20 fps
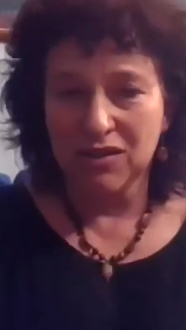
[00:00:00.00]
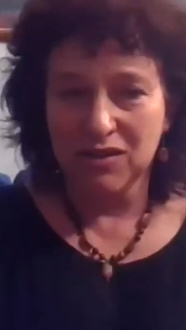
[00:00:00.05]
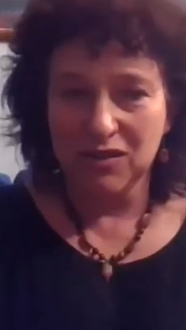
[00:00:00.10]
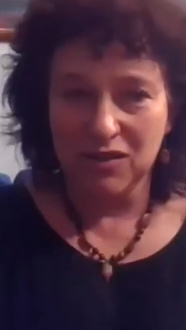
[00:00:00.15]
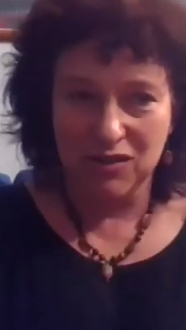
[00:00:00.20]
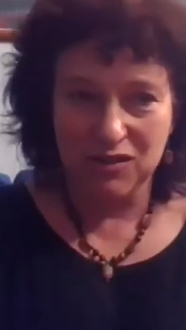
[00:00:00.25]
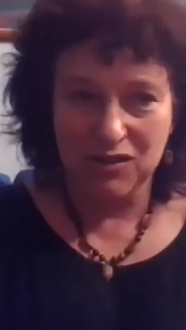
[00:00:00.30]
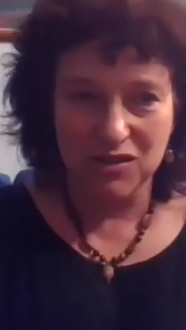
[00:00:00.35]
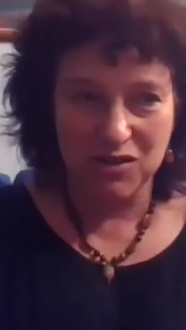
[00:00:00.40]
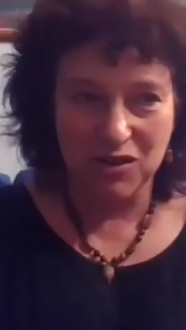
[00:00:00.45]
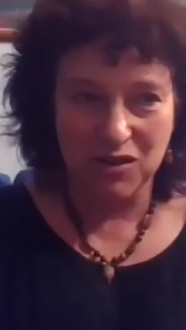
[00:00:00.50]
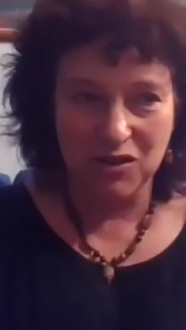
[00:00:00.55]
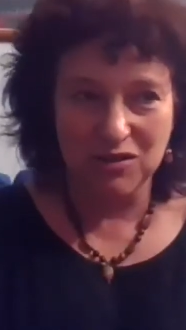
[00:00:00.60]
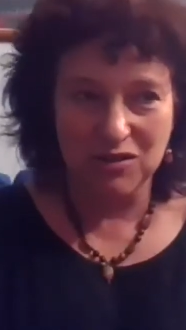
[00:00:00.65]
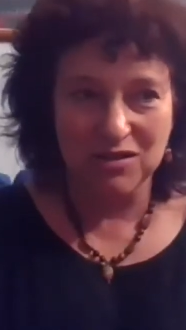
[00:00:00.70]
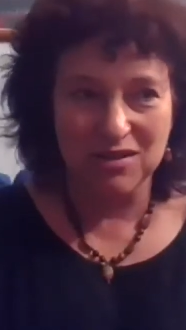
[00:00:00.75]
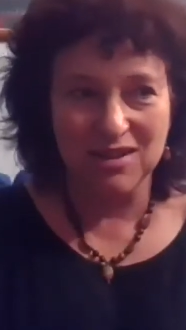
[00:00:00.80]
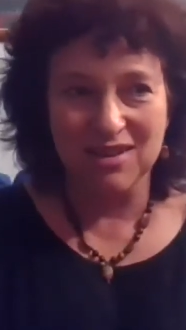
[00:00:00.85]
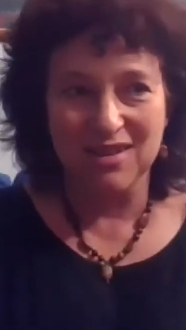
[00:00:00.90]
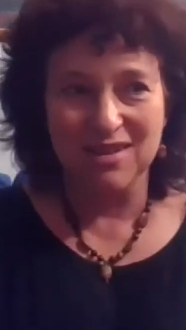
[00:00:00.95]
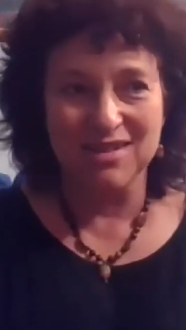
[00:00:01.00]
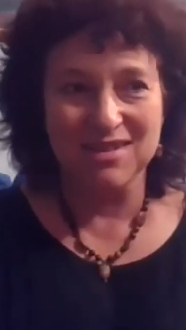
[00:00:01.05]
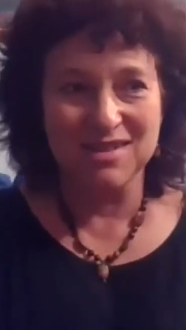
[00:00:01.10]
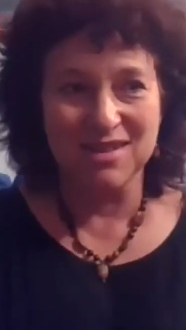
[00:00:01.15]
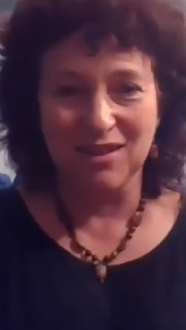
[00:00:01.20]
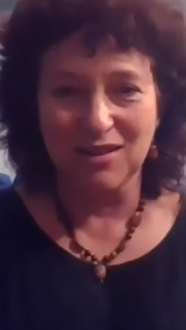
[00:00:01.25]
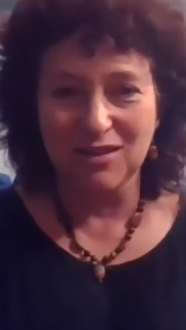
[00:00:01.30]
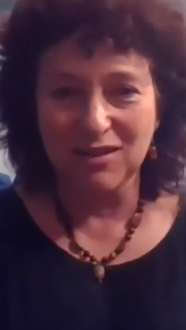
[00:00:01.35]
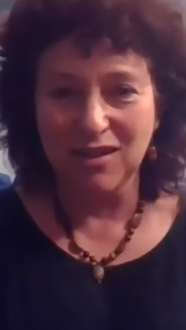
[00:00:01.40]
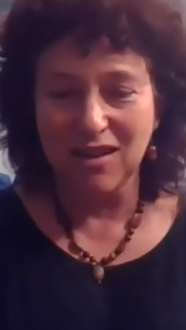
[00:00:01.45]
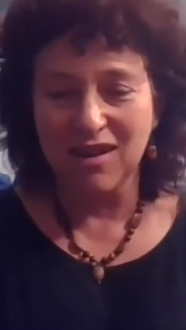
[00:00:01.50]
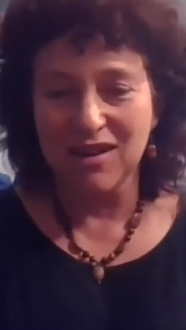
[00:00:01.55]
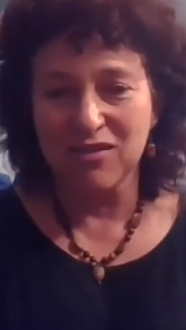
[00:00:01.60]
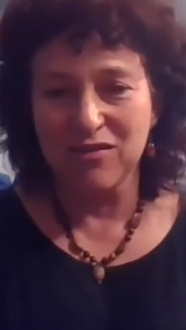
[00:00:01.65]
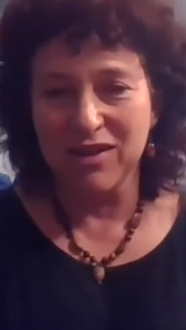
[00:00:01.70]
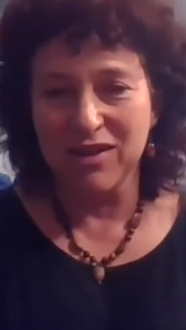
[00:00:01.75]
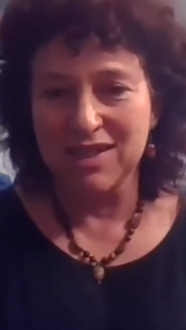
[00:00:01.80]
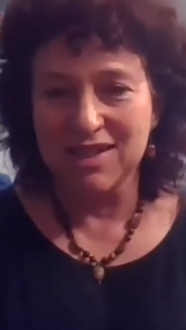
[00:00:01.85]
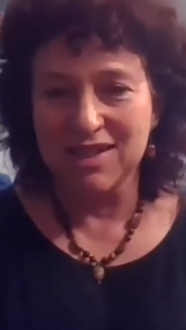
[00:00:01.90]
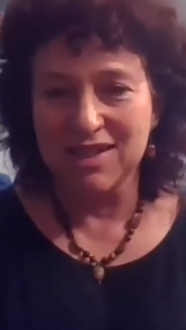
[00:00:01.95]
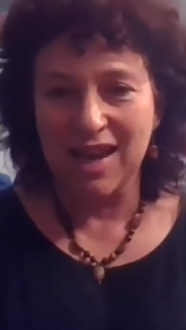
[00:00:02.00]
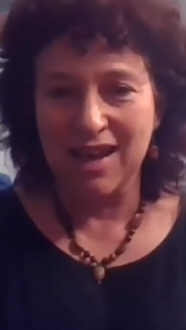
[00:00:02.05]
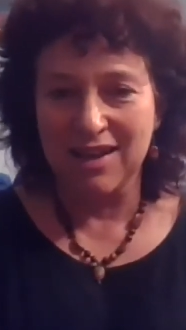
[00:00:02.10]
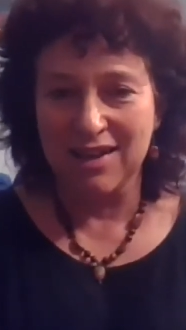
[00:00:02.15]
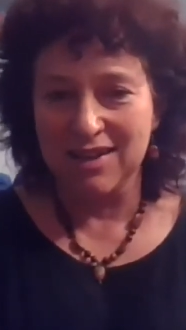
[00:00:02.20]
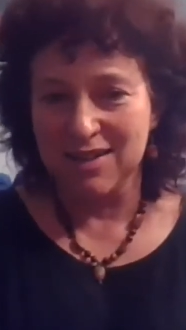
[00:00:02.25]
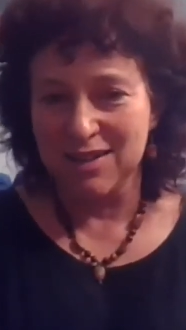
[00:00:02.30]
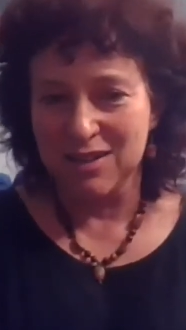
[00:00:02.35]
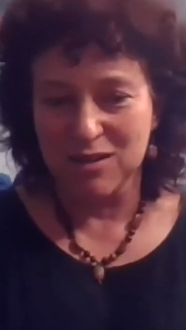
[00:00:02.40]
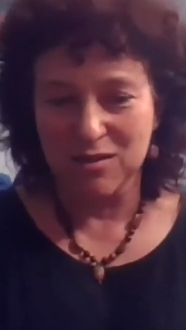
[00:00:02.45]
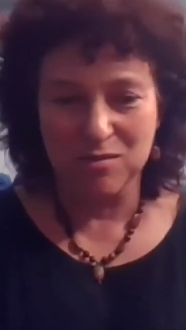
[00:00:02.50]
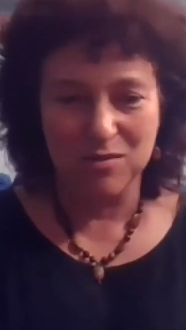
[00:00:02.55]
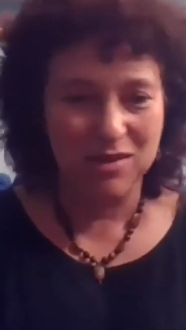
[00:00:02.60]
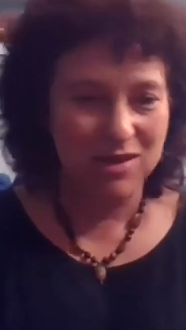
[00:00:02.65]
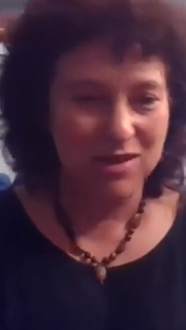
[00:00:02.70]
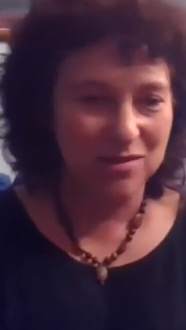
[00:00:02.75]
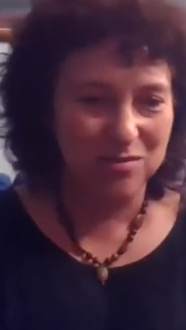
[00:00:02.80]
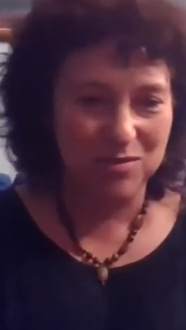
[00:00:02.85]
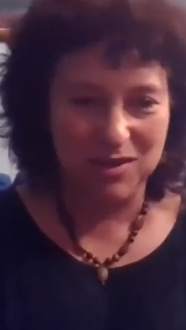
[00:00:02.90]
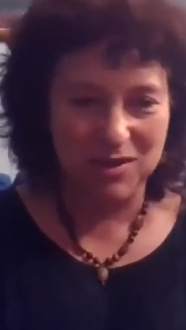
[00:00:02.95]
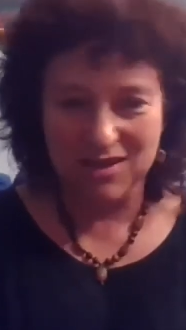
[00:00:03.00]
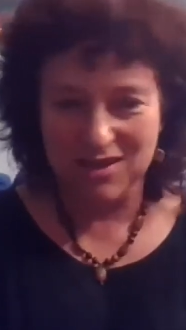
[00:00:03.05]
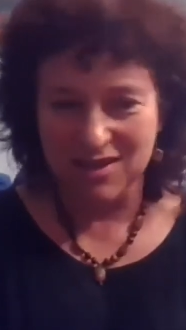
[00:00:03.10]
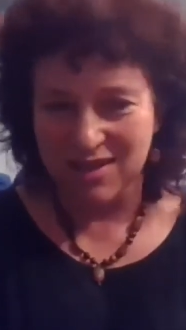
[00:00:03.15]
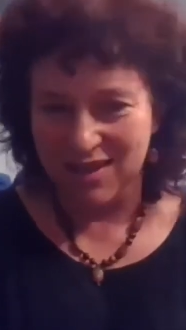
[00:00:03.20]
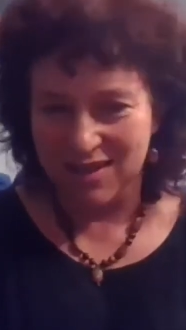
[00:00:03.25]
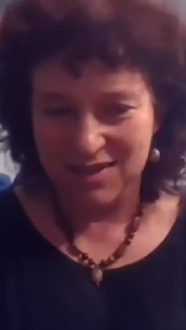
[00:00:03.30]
there certainly is a lot of antagonism and BDS